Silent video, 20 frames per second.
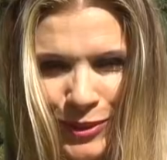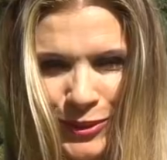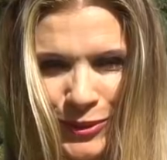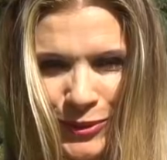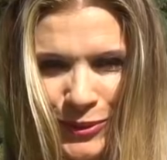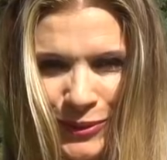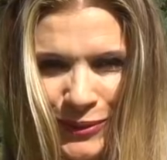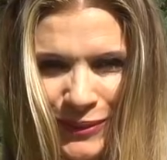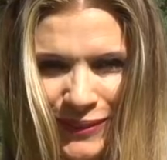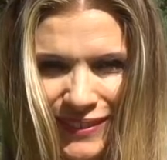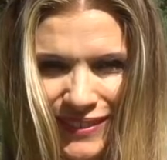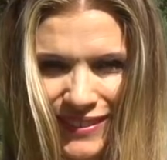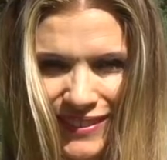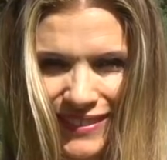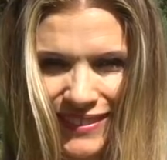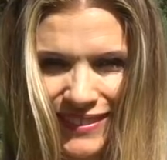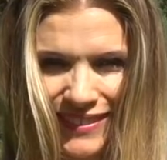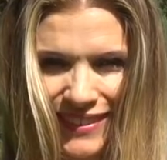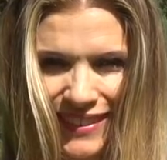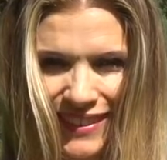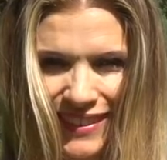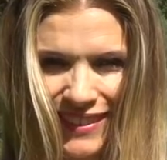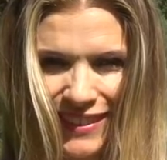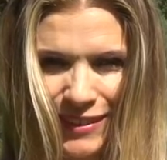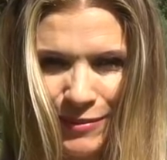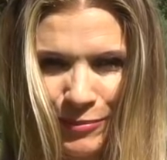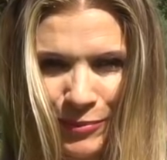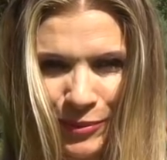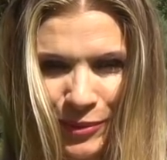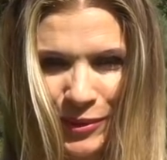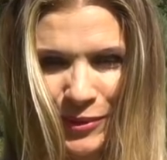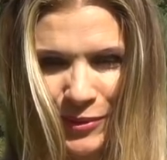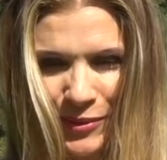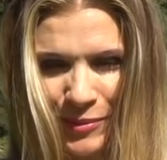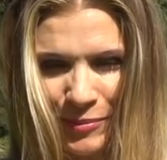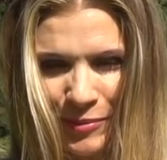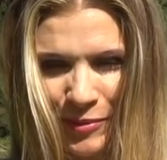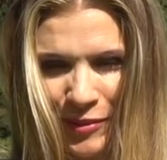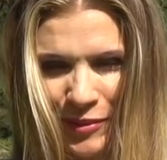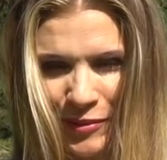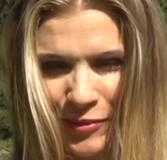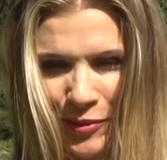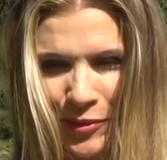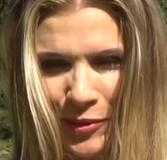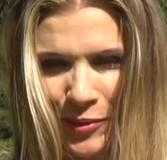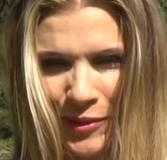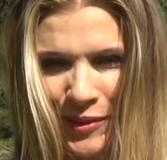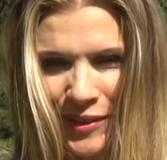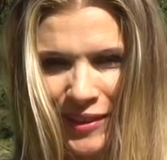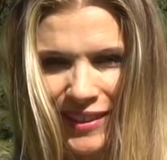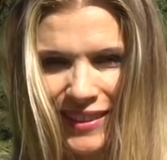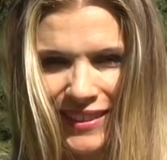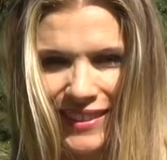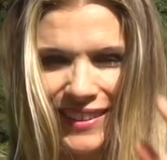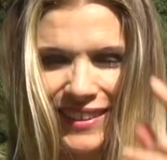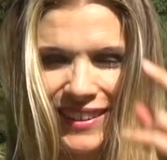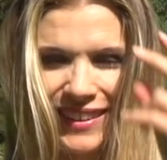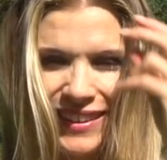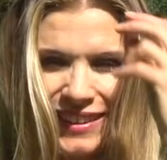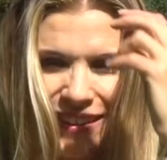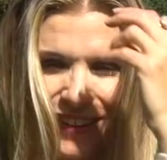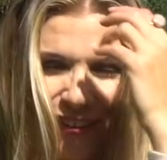2, Mercury moving forward in our